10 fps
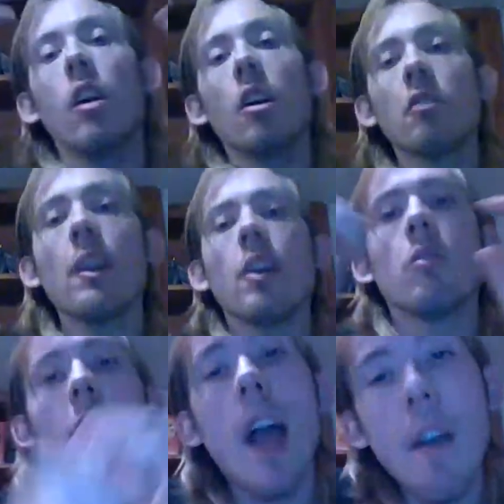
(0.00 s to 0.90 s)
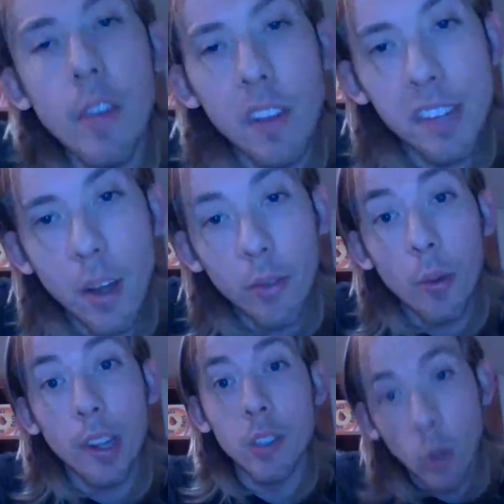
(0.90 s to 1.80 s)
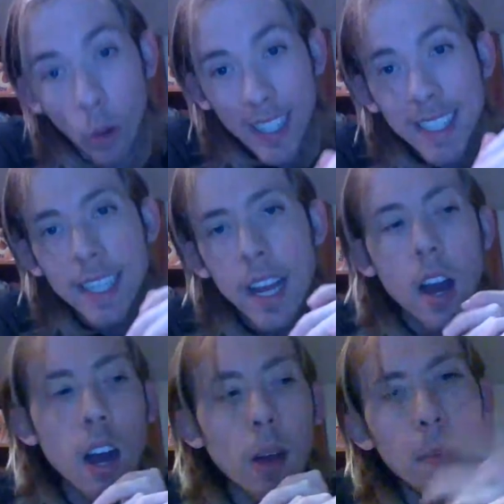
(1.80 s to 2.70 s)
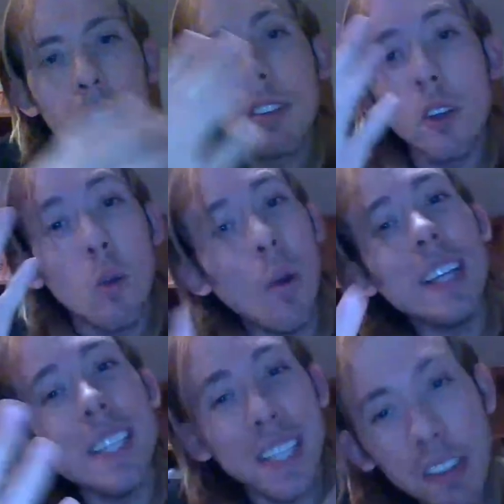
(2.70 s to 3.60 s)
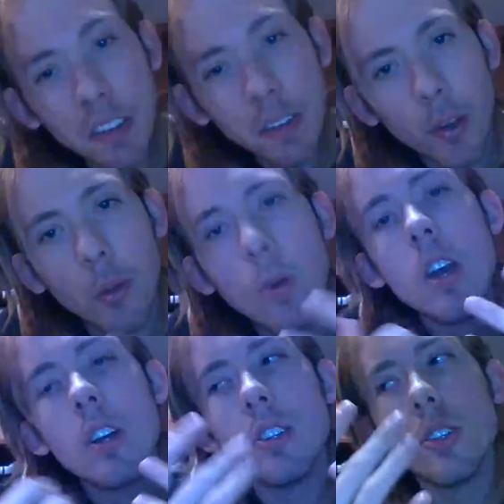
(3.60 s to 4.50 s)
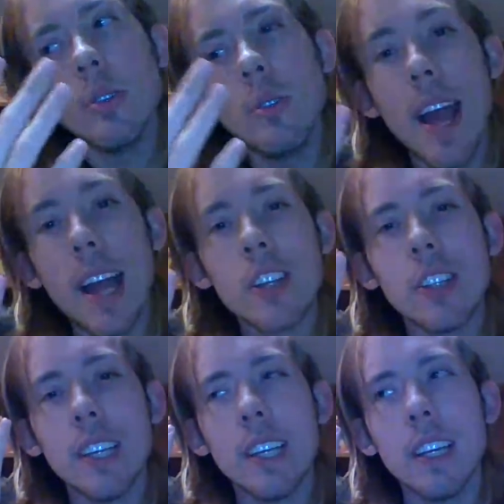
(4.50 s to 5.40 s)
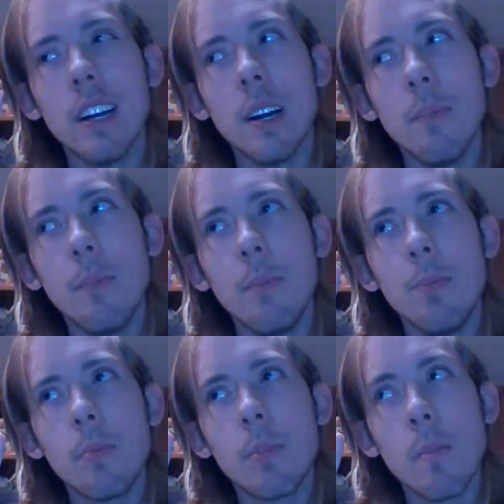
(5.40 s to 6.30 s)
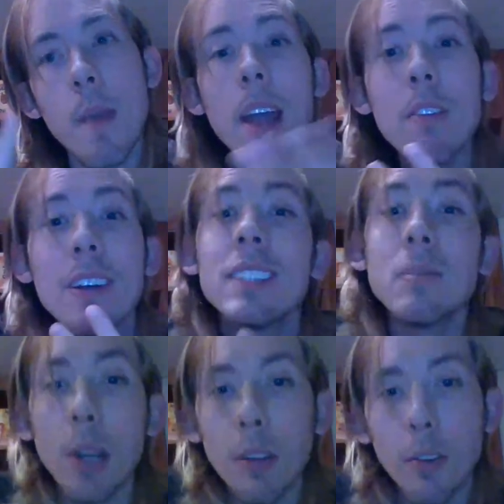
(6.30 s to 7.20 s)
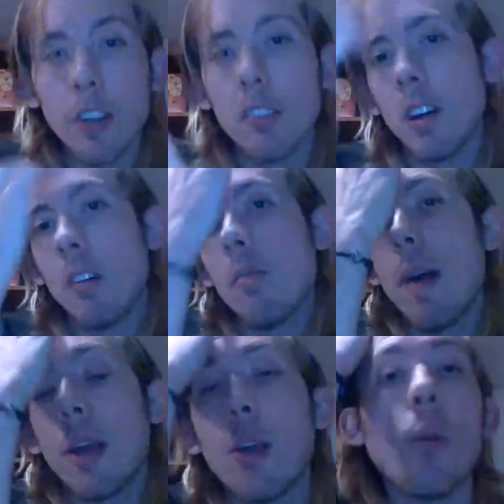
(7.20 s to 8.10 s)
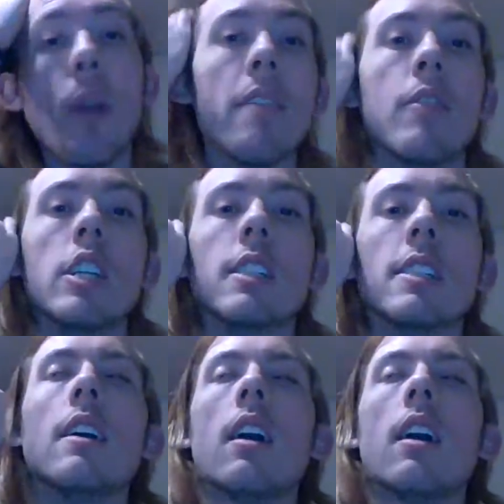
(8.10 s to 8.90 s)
So having the South Node in Taurus makes it quite easy for you to actually manifest money for yourself by your own efforts.